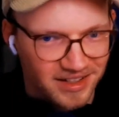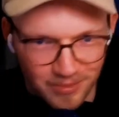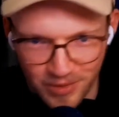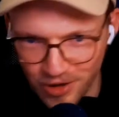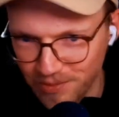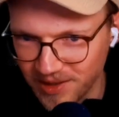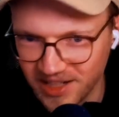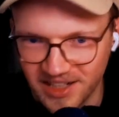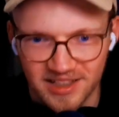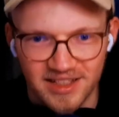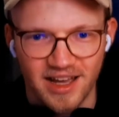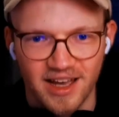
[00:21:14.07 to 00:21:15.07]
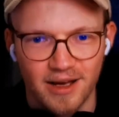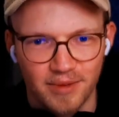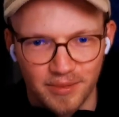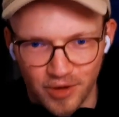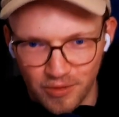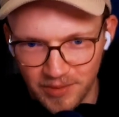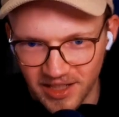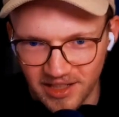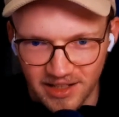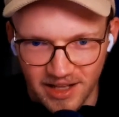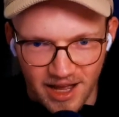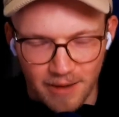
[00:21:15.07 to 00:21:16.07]
I'm opening a tab, I'm opening an
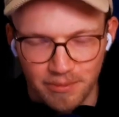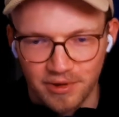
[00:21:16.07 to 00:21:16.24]
app,